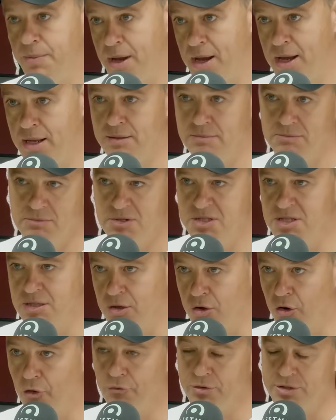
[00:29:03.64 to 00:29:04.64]
Pant is in
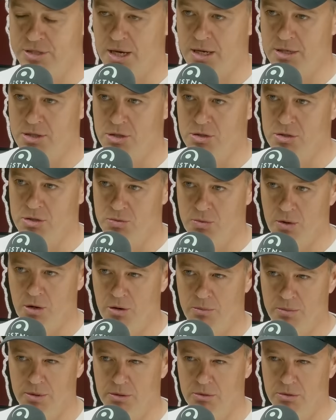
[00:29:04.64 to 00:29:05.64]
the conversation as
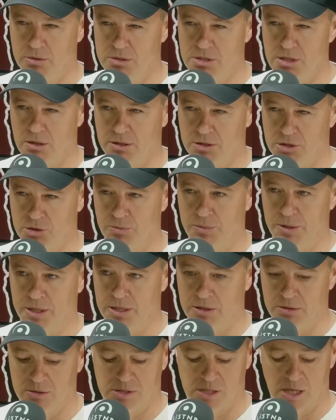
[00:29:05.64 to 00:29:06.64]
well, but it looks like Shubman
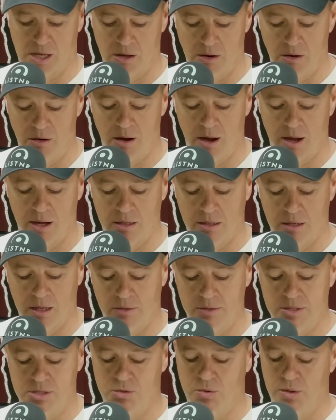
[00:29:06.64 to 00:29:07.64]
Gill's the guy.
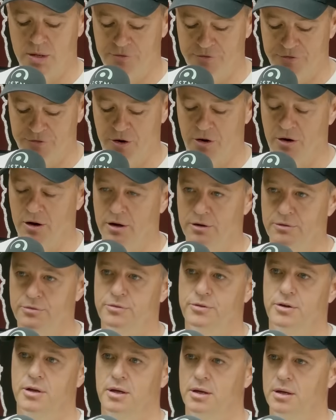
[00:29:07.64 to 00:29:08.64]
Now he's
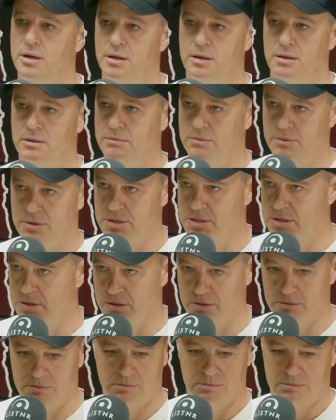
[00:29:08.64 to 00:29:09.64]
25. He's
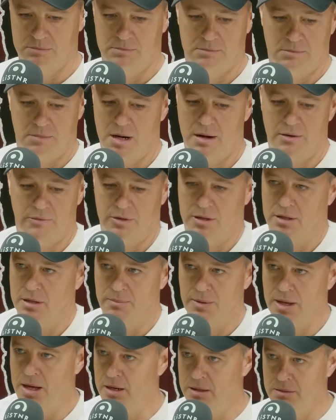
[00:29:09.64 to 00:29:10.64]
got everything
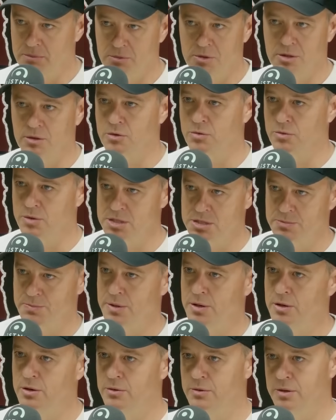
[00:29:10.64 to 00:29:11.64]
about him with the
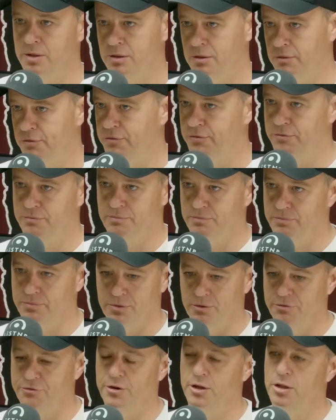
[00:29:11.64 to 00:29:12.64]
charisma and
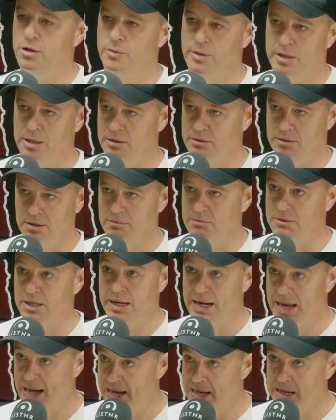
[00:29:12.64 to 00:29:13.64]
the following, the
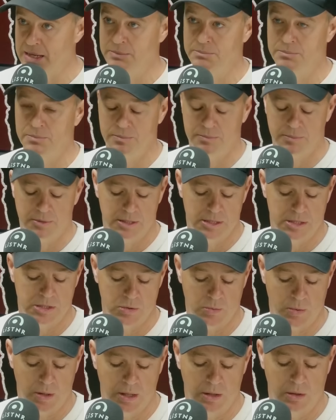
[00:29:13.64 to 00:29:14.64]
name
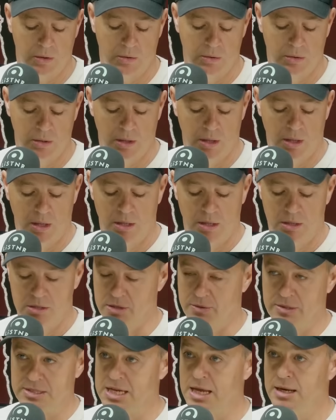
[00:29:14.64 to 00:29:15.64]
as well.
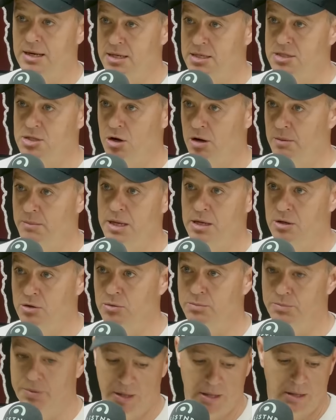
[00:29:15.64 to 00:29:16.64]
So in 10 years' time, he
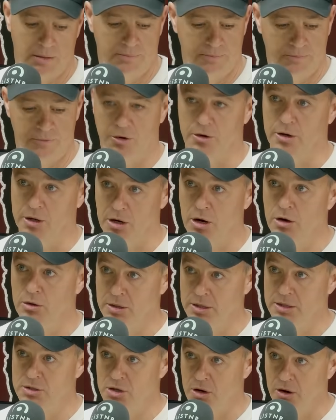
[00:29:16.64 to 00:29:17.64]
could be Virat
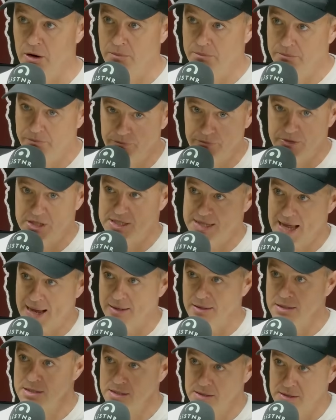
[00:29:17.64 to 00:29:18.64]
Kohli type
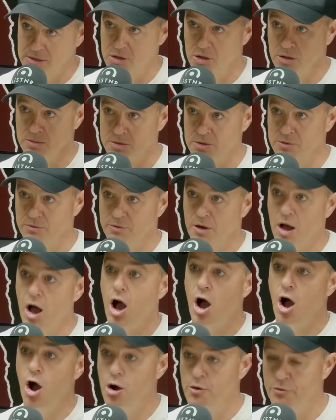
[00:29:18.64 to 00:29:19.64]
status in terms of
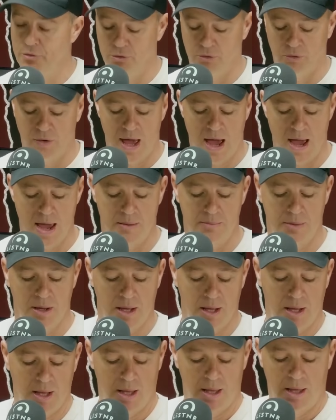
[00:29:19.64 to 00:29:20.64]
overall name.
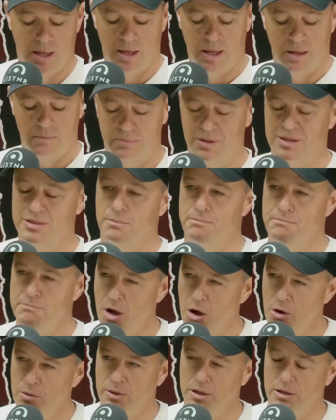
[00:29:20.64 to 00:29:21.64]
But at the
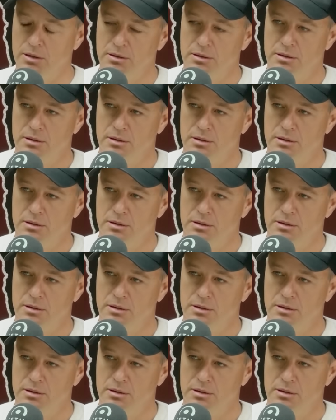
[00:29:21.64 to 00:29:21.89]
moment,